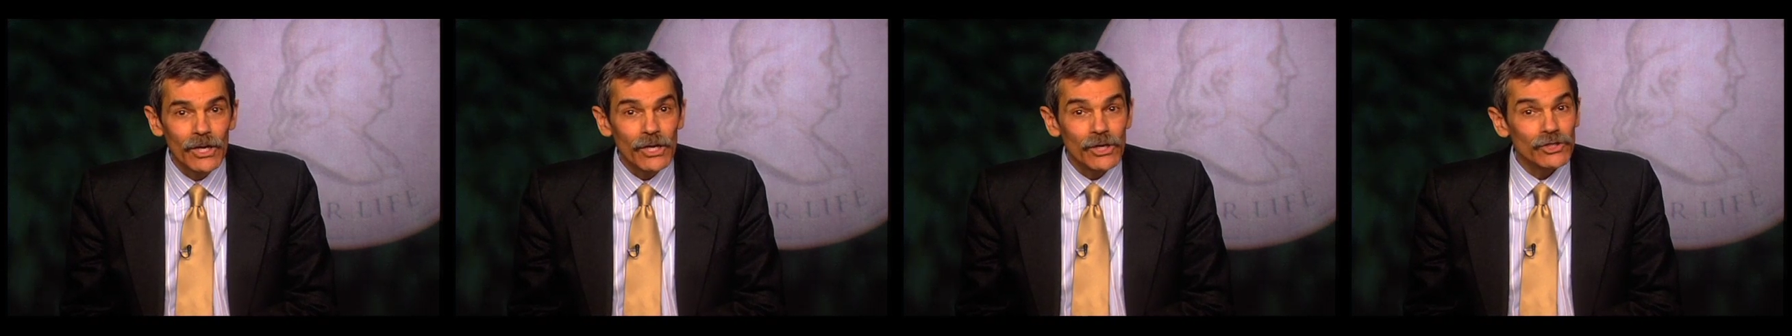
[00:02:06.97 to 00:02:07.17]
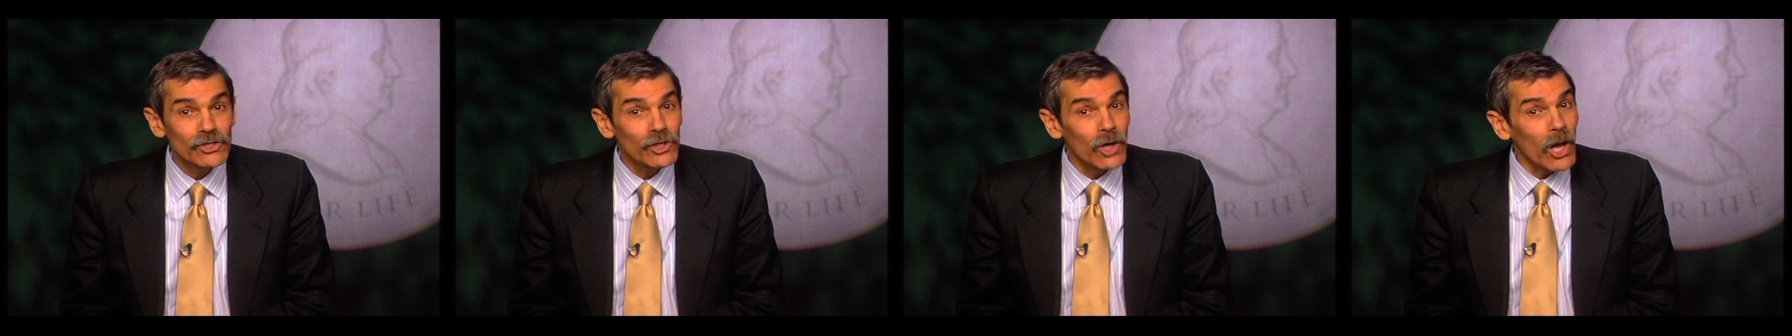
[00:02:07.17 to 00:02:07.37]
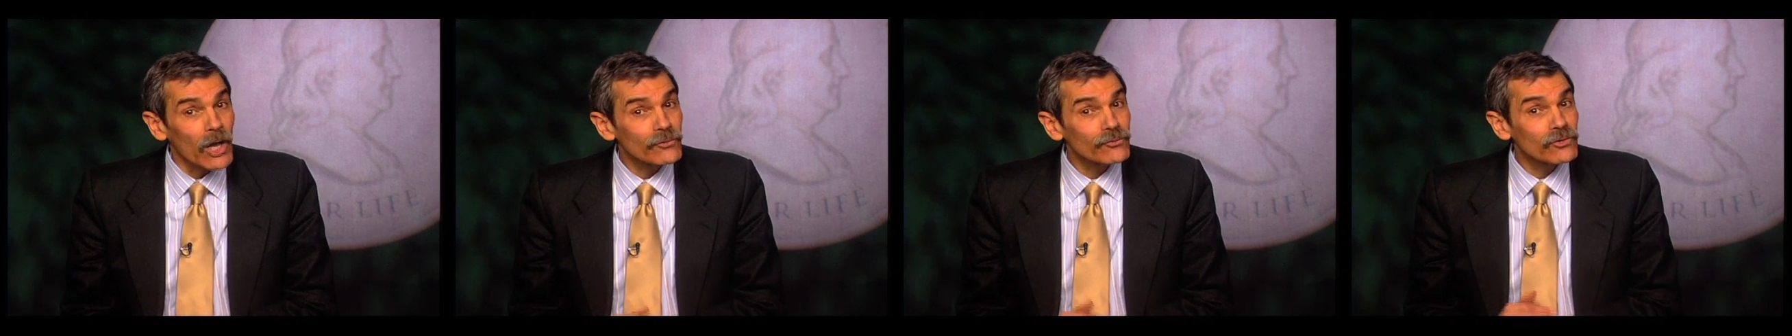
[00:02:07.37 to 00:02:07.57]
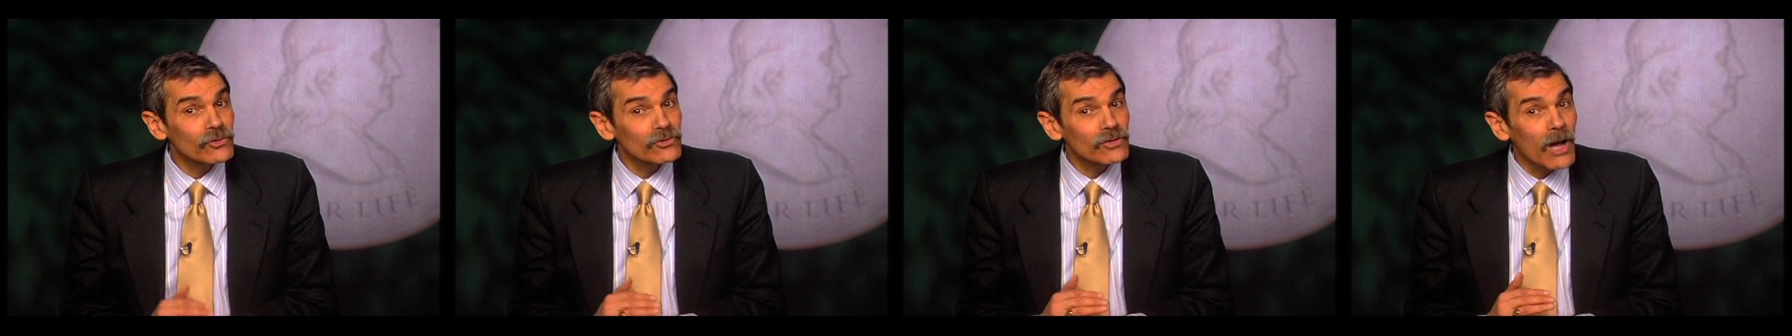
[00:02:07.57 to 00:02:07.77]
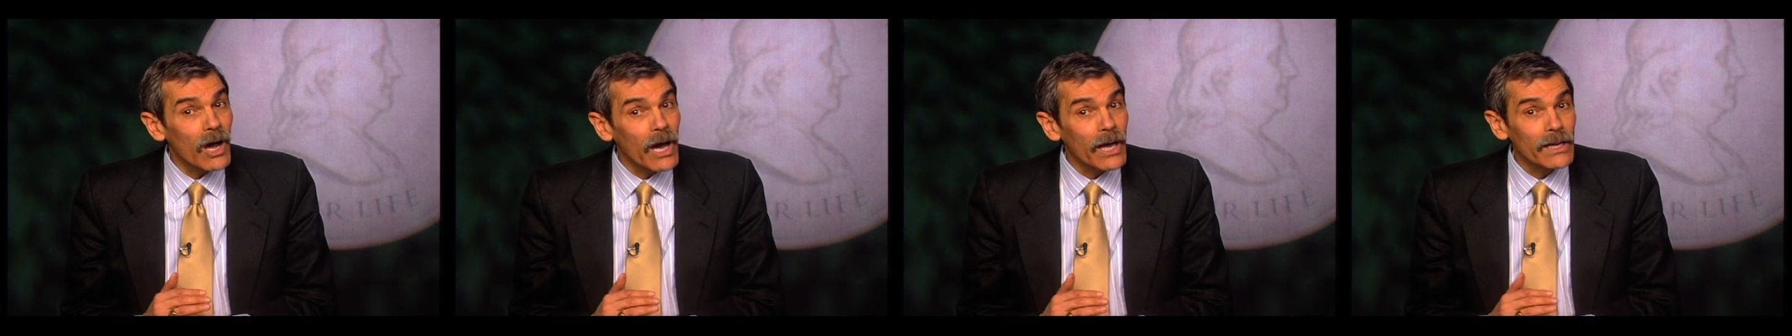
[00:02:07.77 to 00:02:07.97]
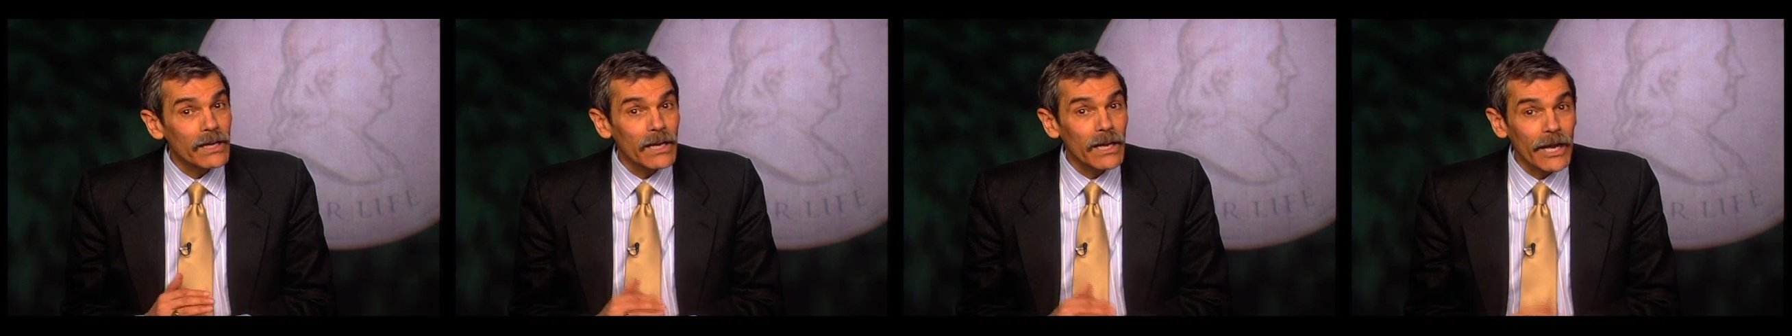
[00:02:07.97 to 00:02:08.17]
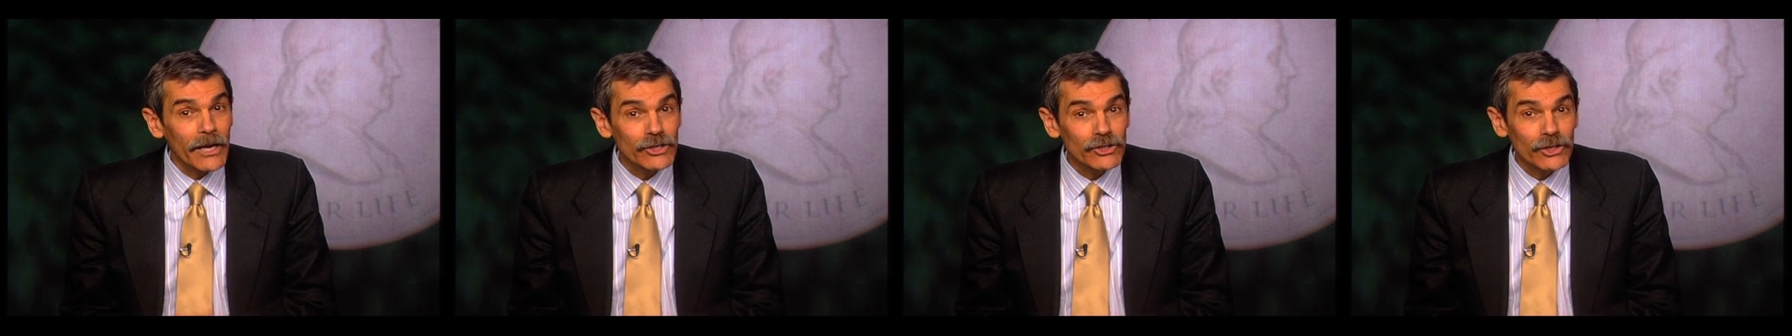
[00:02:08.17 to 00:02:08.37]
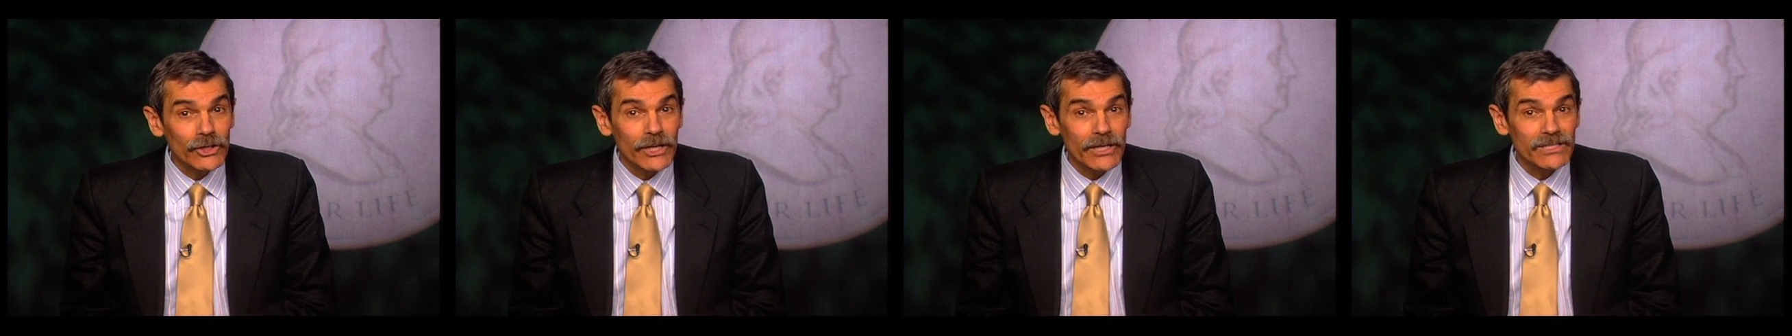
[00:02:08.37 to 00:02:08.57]
She also taught and
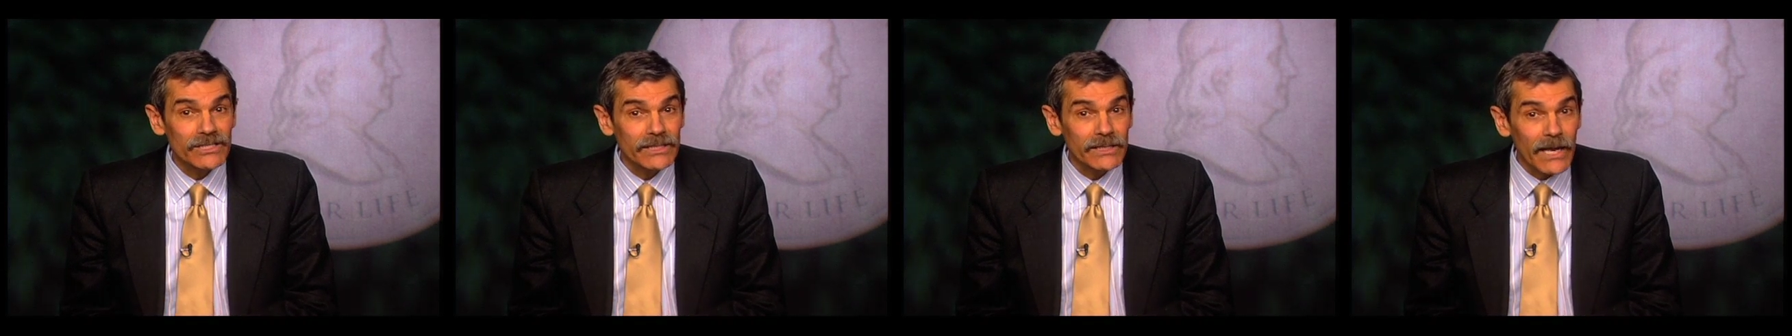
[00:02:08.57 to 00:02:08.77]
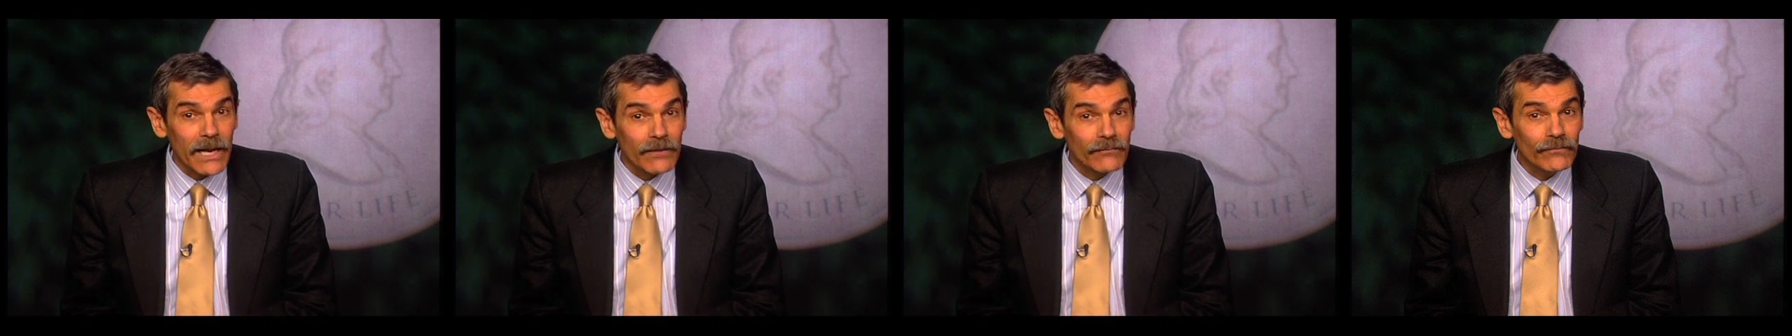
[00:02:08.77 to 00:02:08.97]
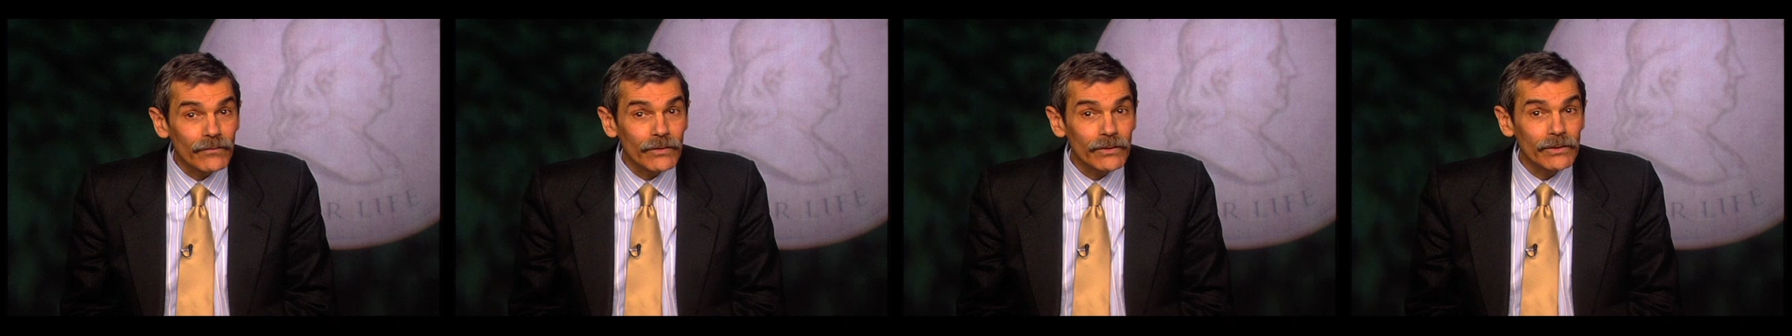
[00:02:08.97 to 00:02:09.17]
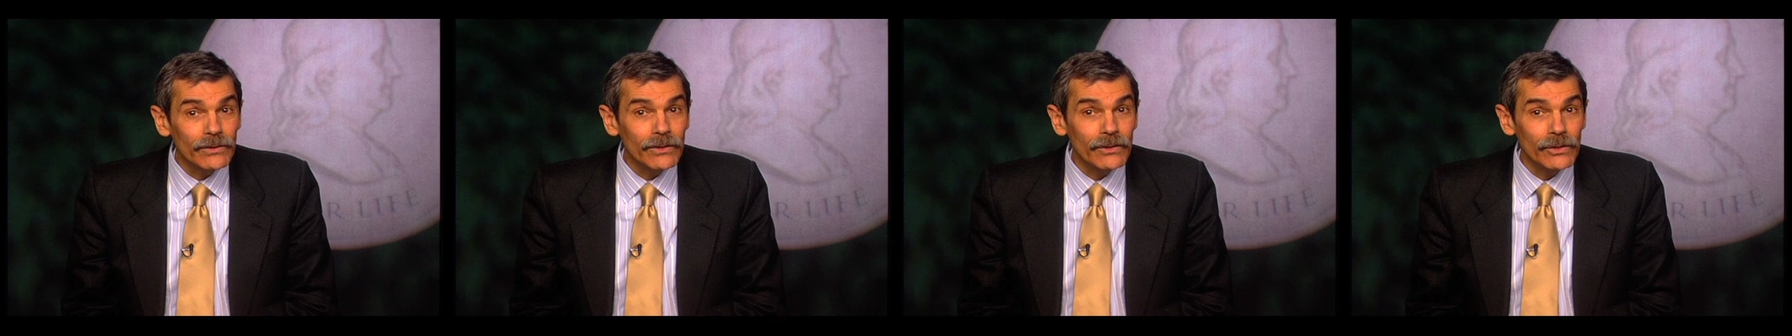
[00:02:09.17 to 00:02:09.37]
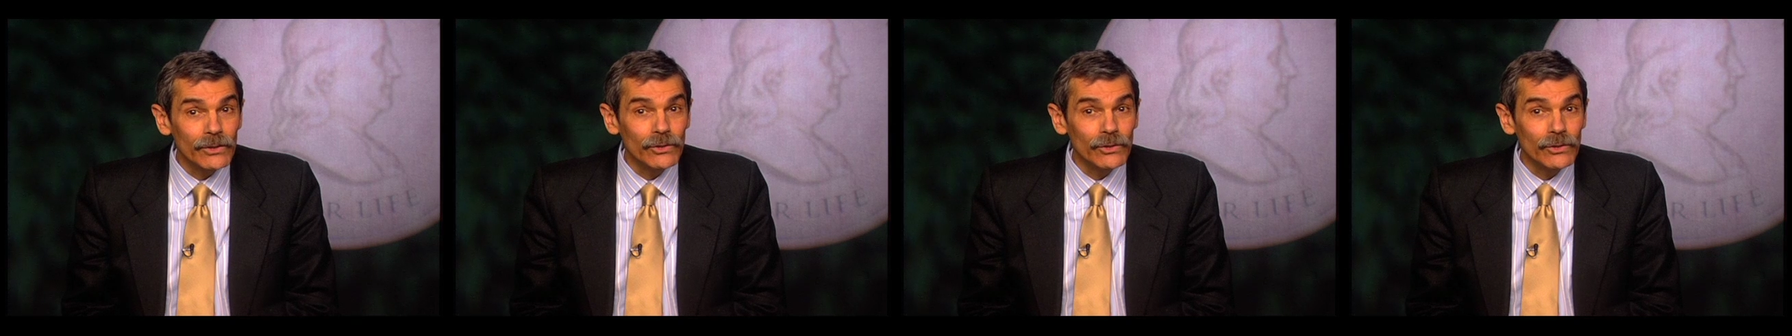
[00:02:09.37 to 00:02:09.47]
lectured at Stanford,